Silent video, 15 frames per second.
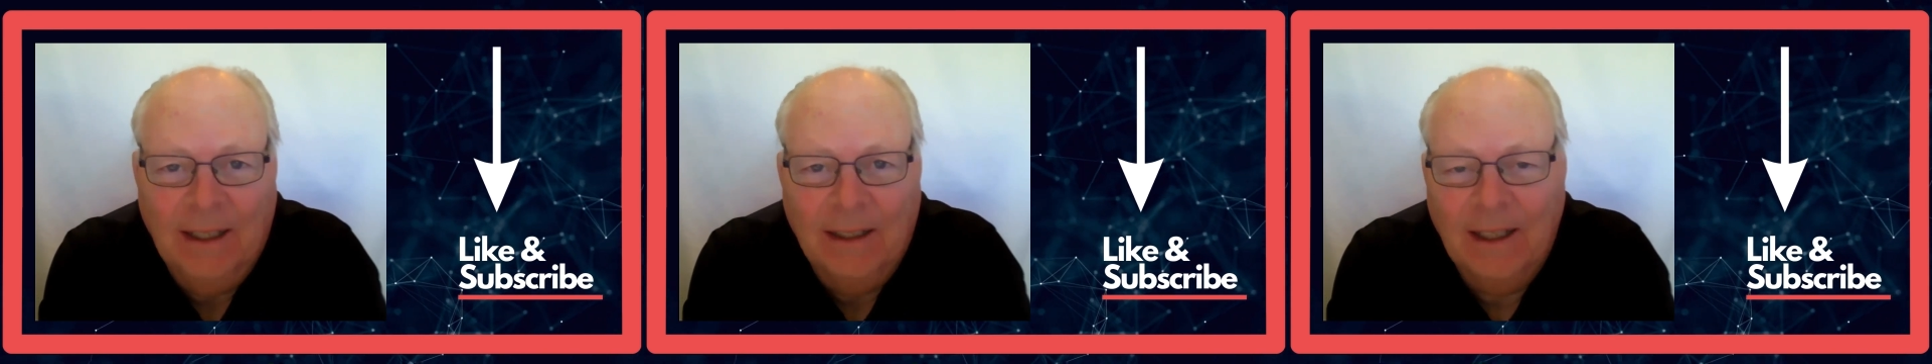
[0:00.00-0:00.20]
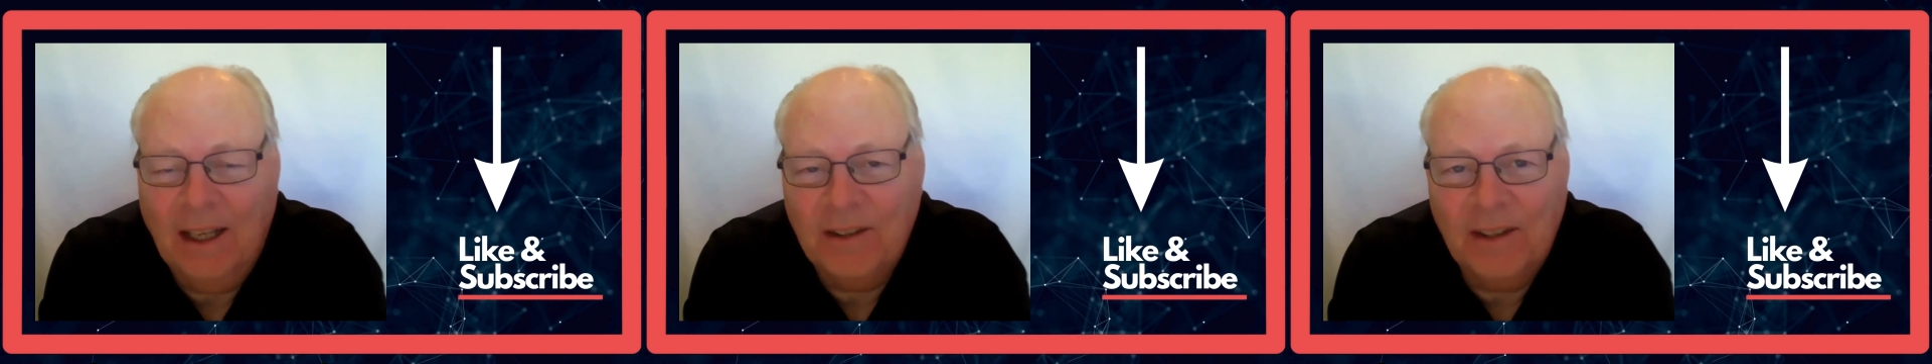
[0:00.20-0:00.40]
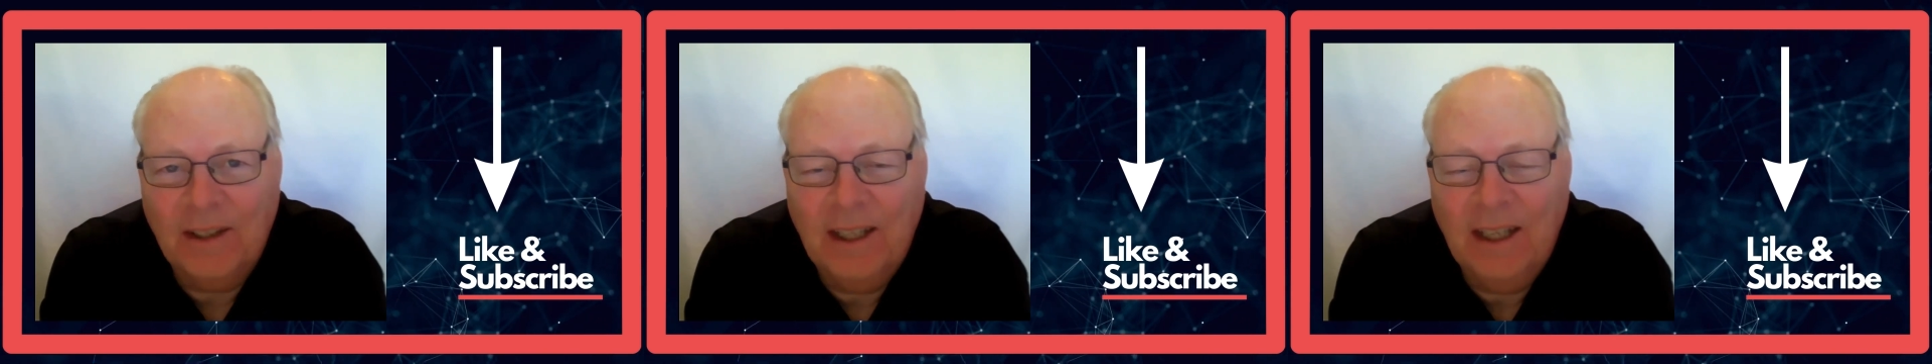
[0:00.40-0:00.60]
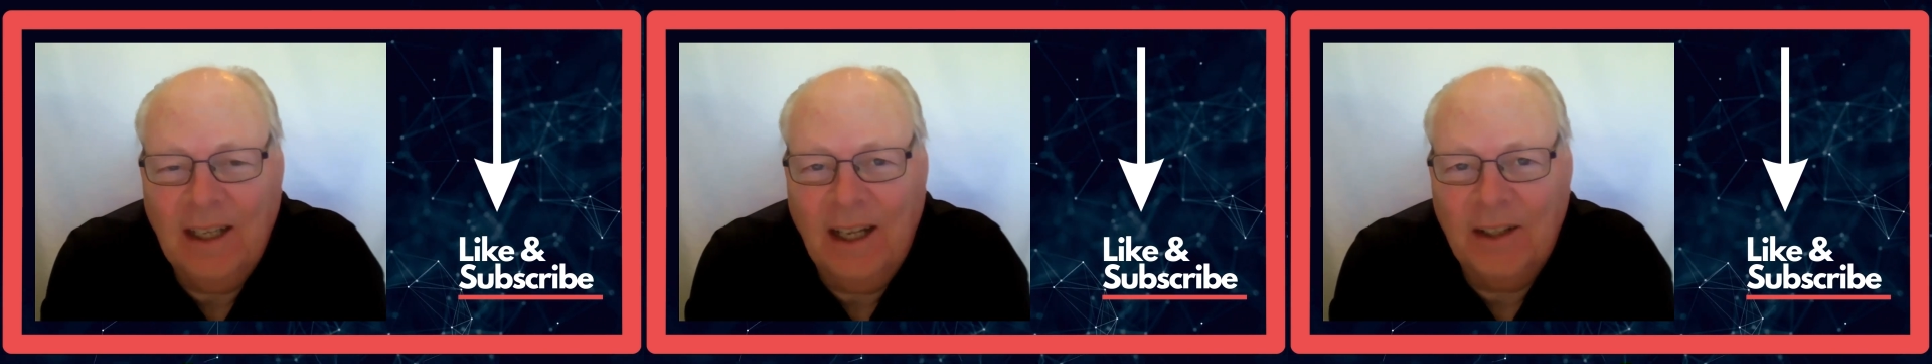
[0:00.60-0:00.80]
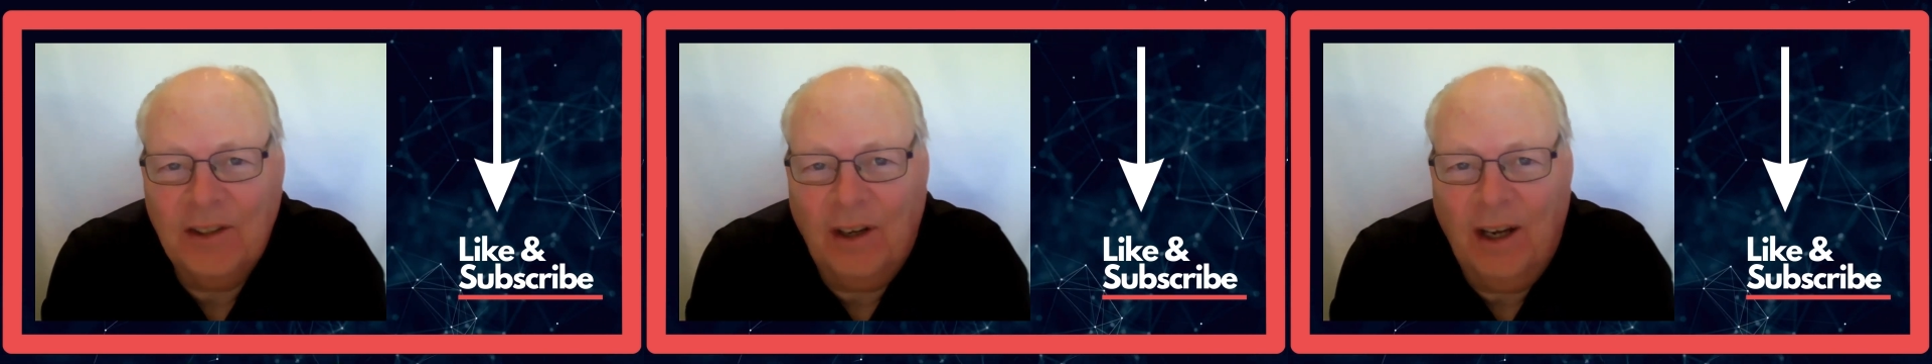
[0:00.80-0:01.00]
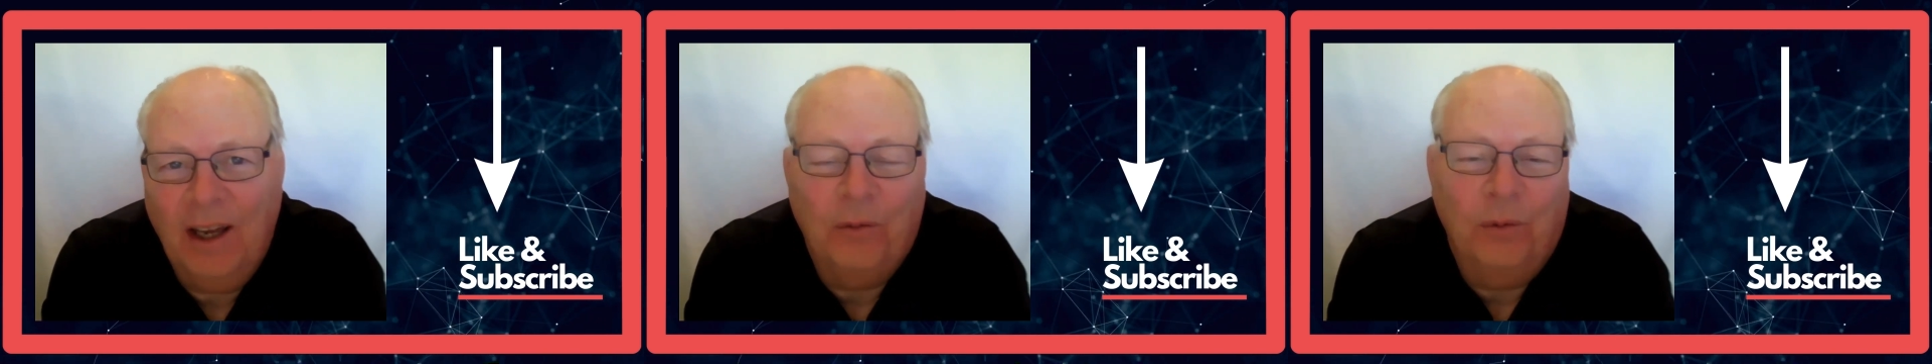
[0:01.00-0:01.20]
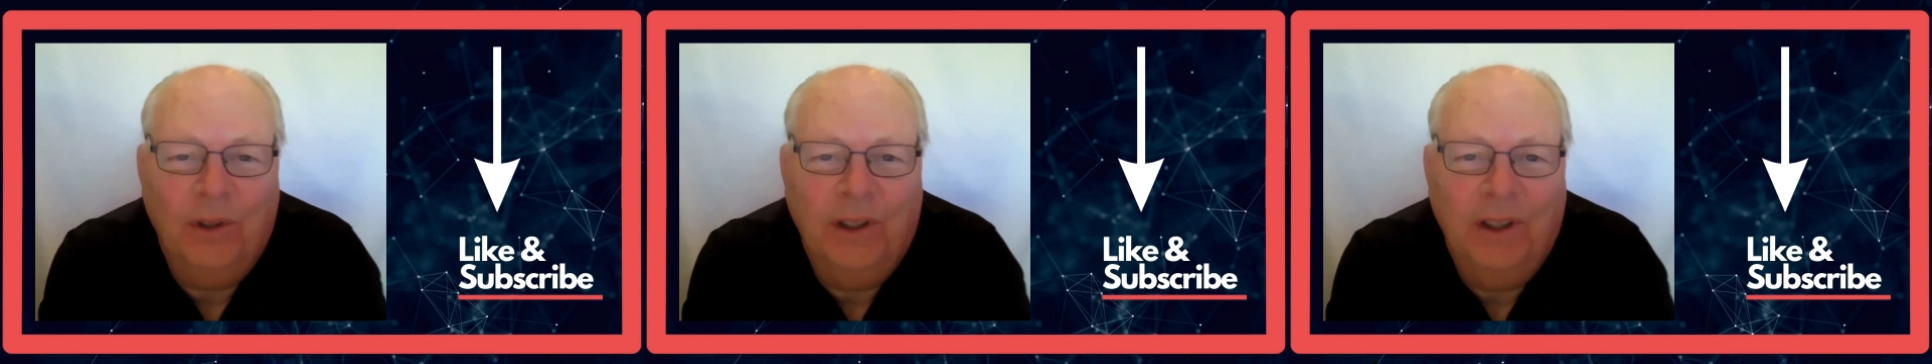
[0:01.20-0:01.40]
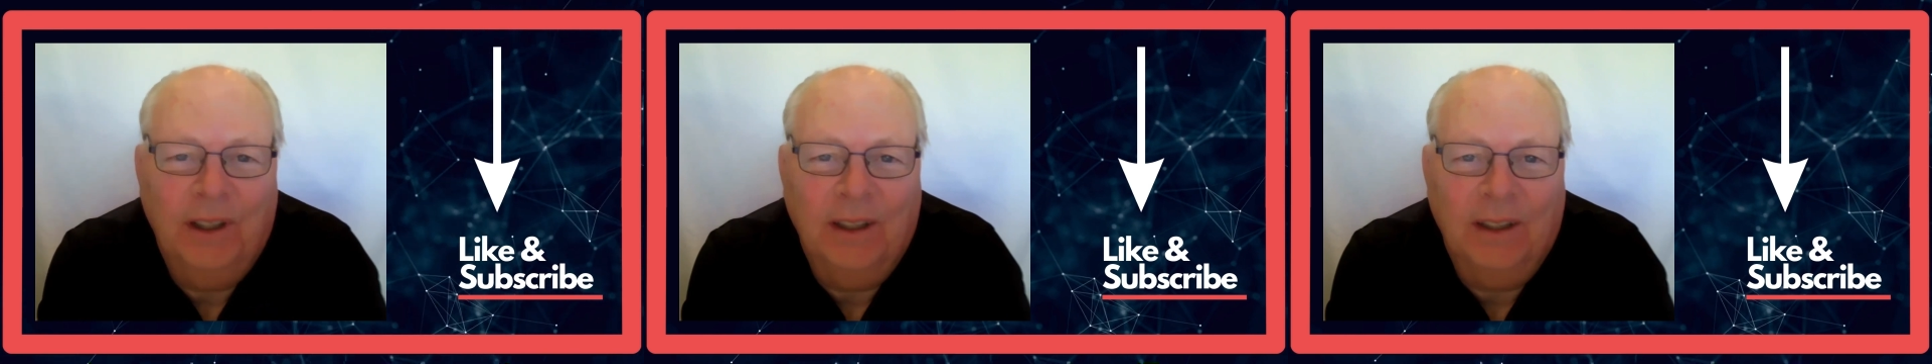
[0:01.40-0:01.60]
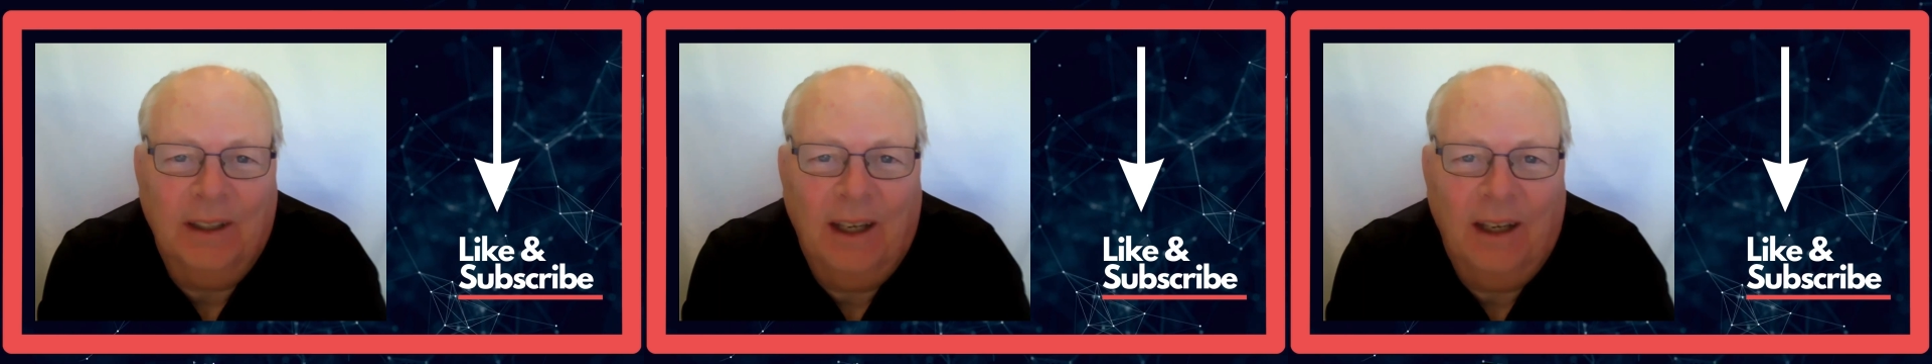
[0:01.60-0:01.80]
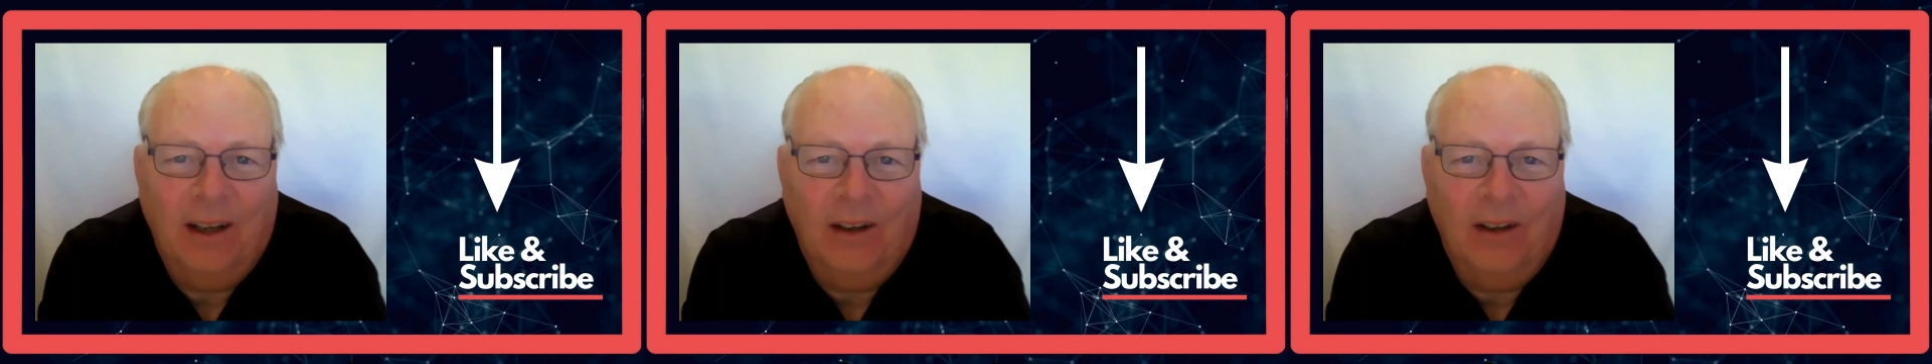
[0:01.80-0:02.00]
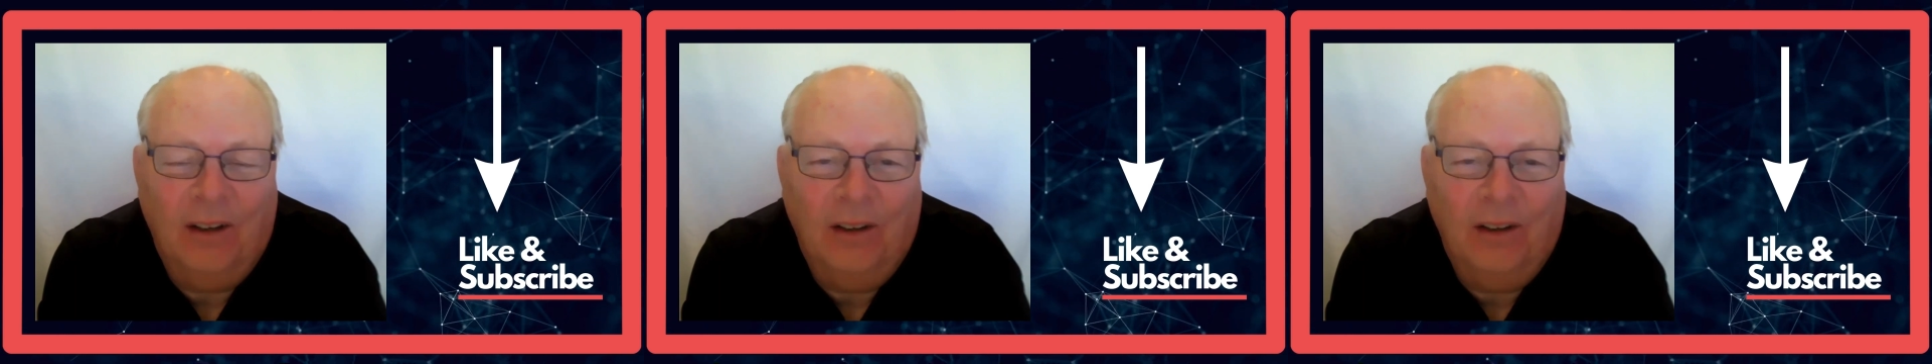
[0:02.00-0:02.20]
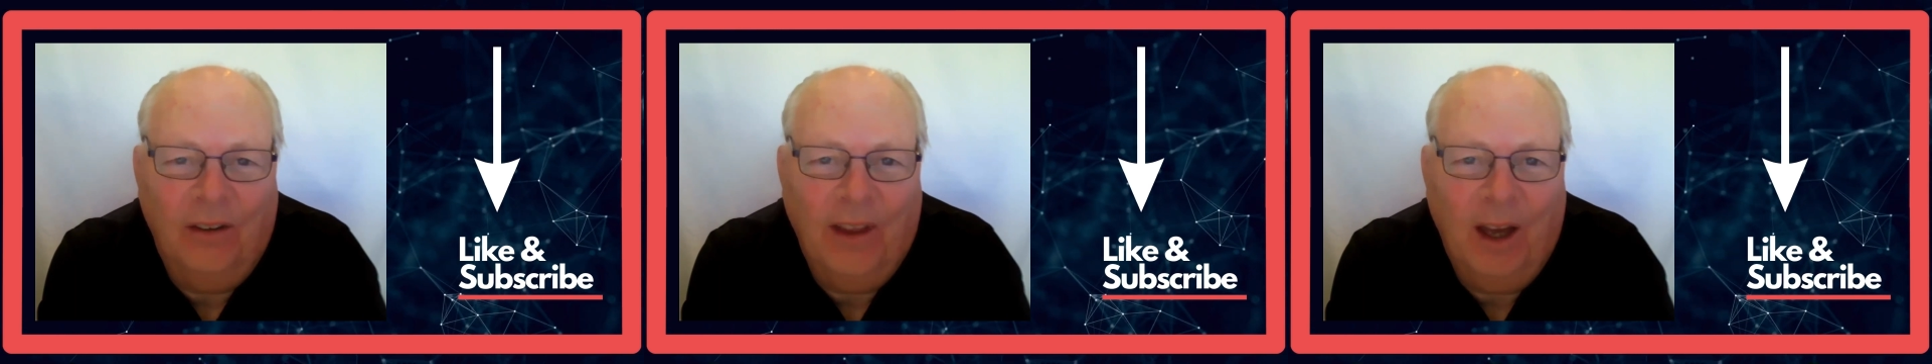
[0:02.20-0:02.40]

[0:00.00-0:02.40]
Now, as a teenager, I really didn't care all